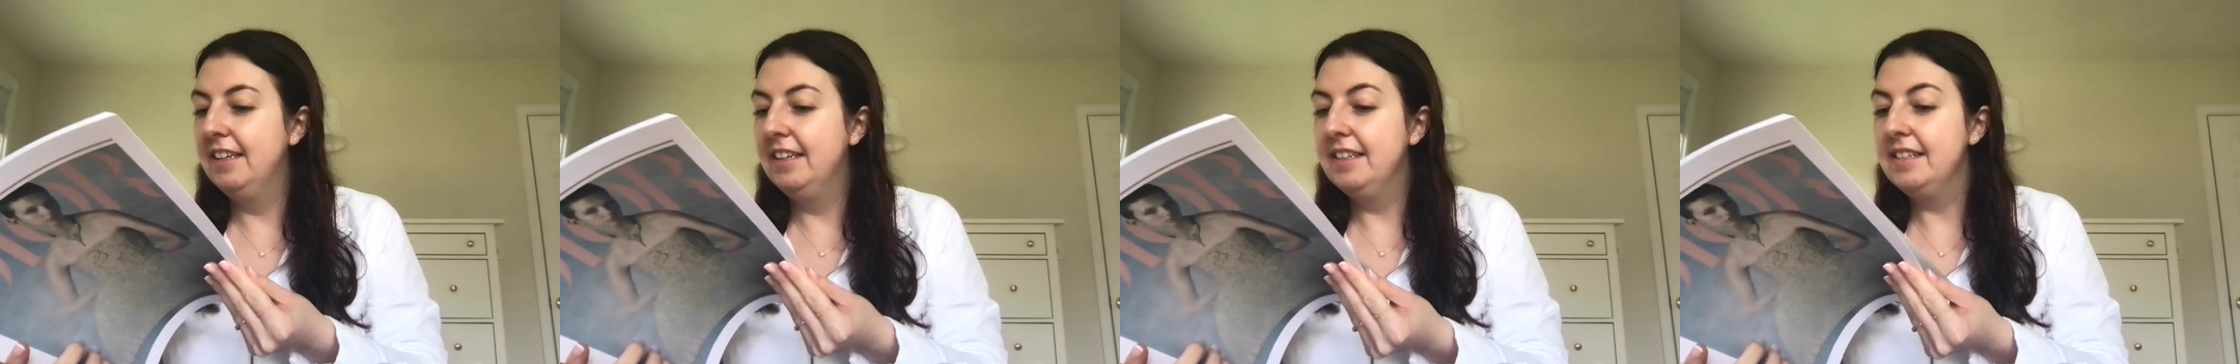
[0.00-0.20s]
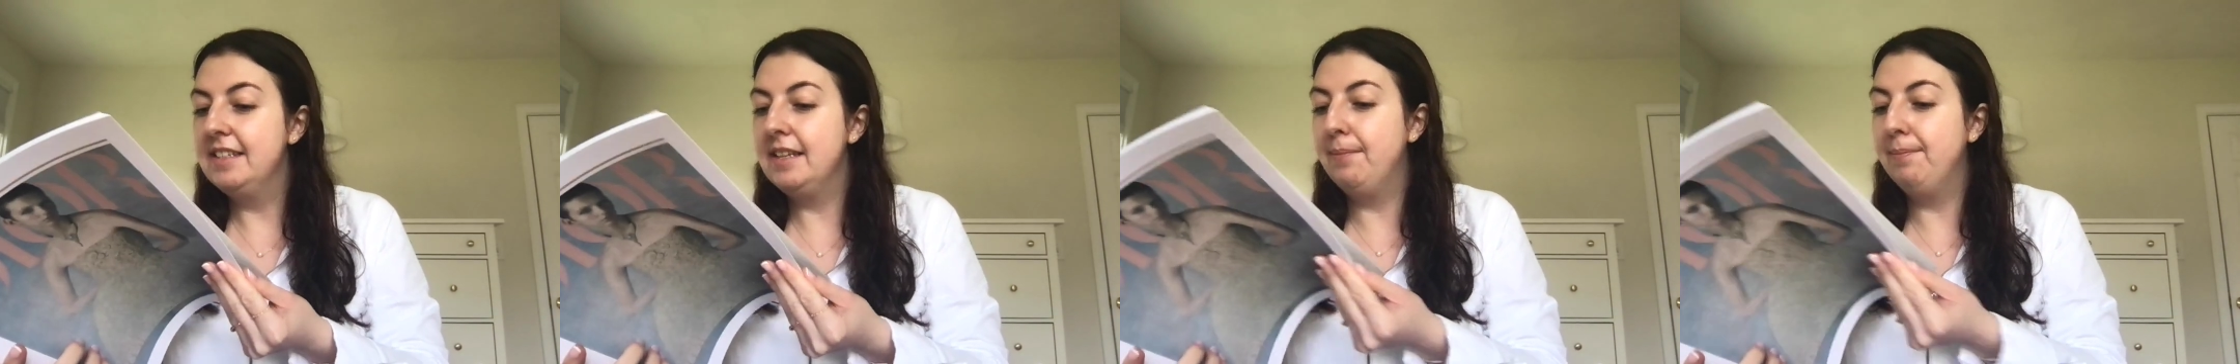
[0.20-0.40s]

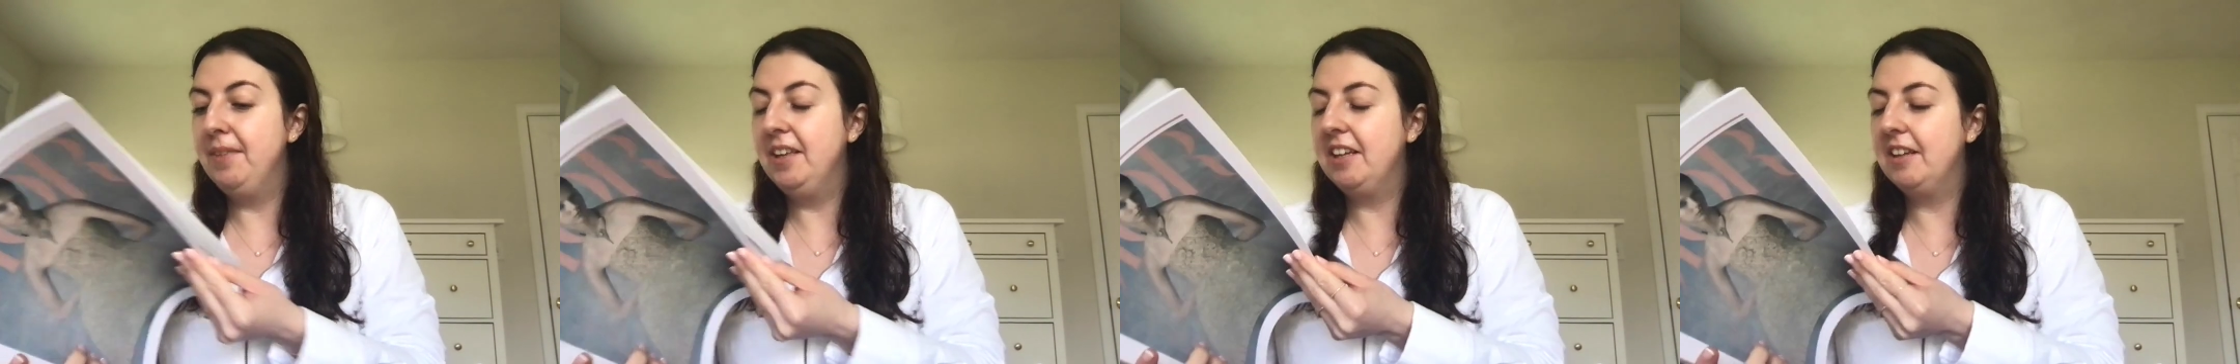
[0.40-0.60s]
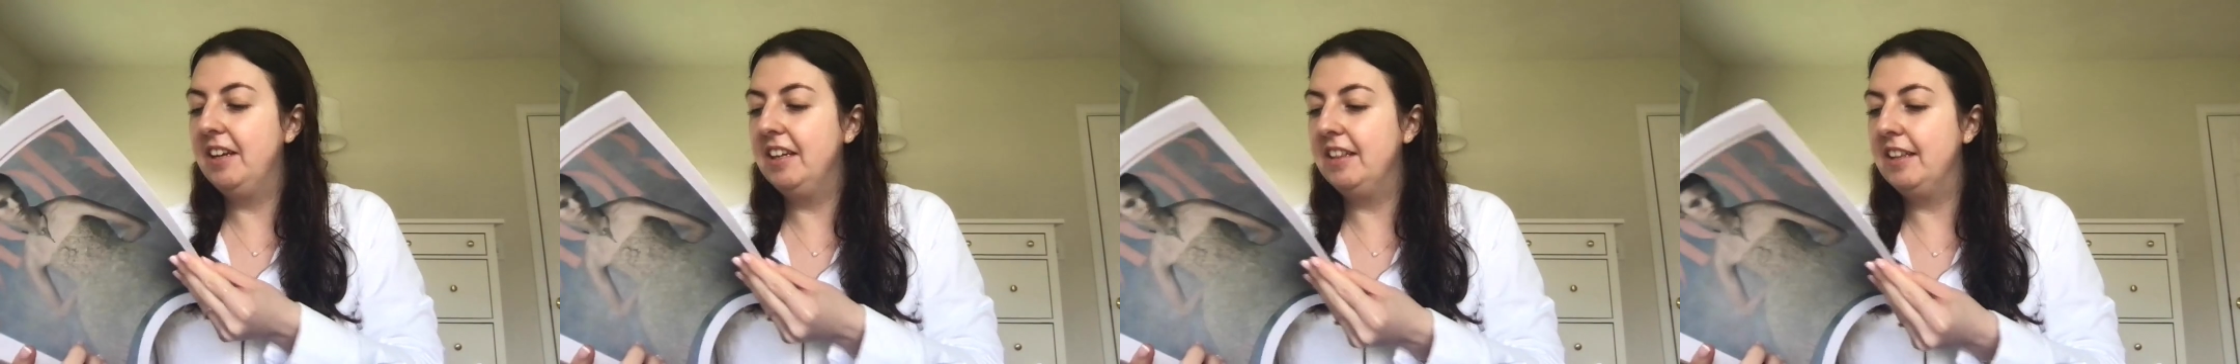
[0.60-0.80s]

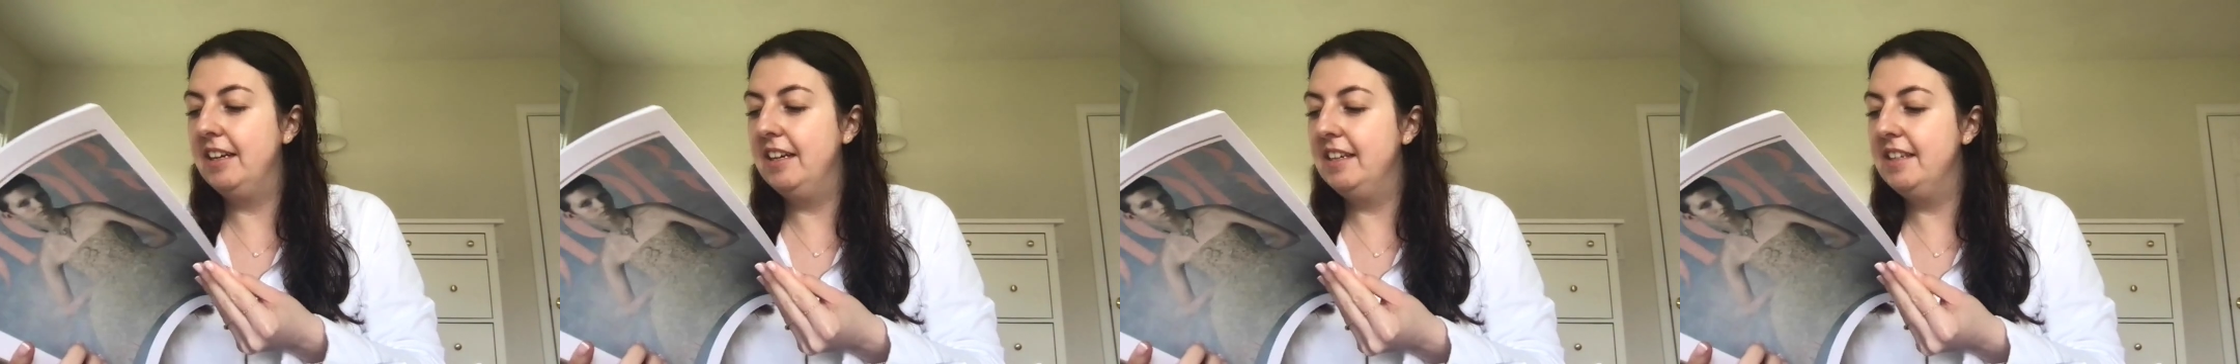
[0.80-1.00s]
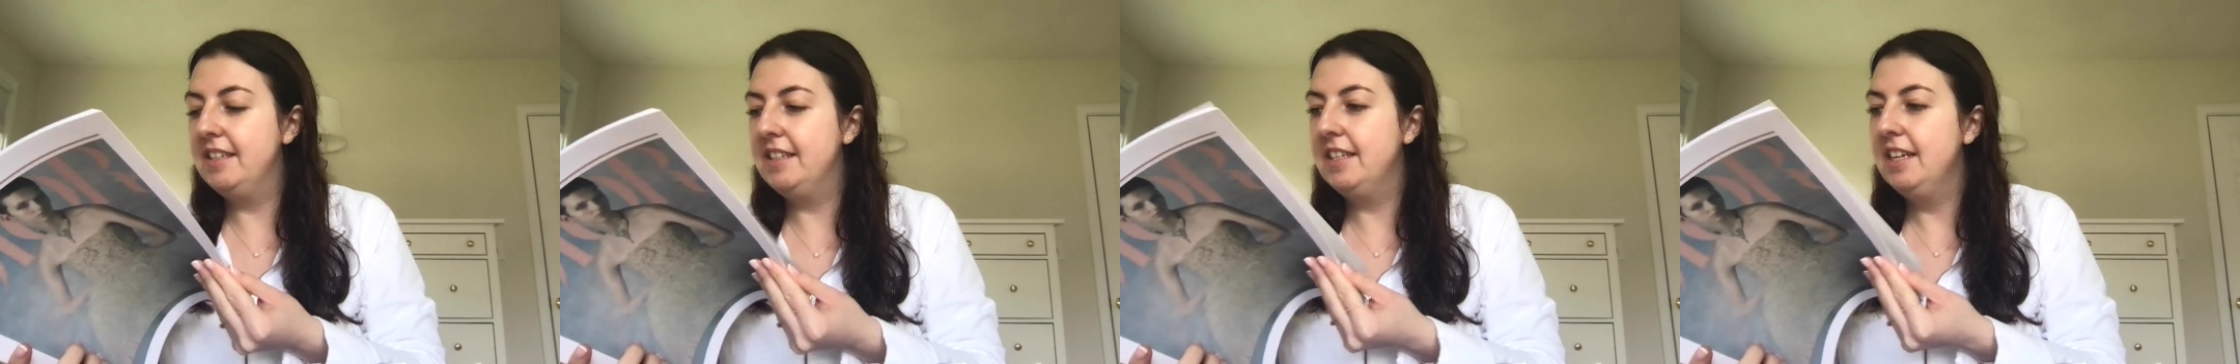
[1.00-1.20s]
something like
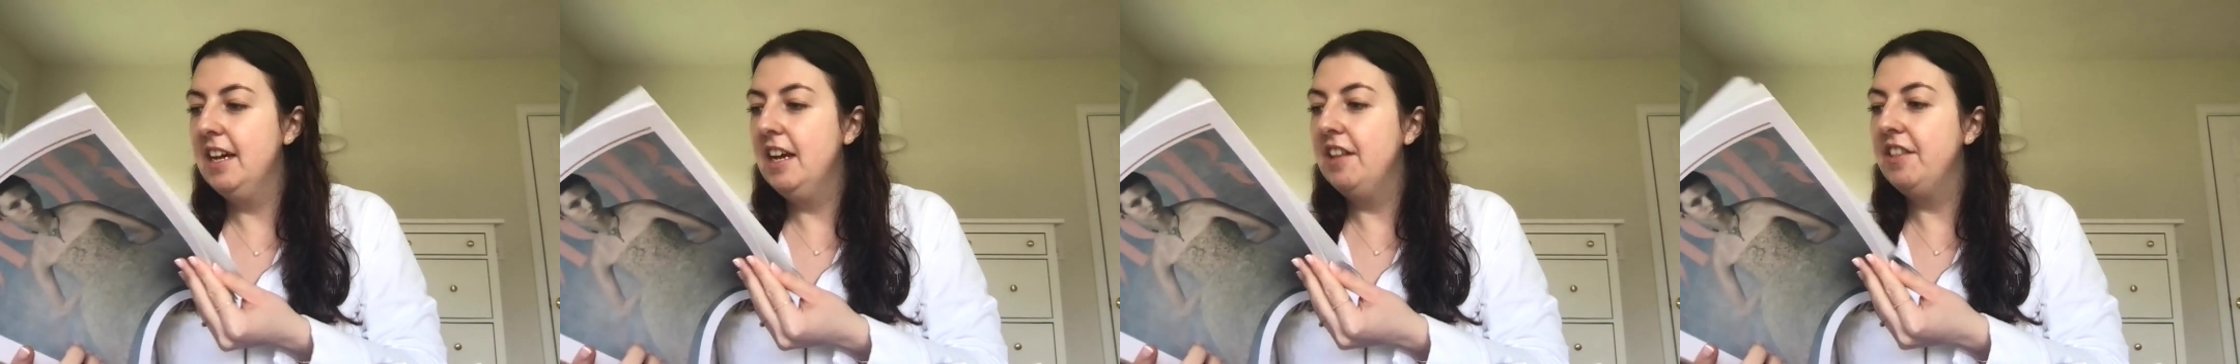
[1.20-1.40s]
this.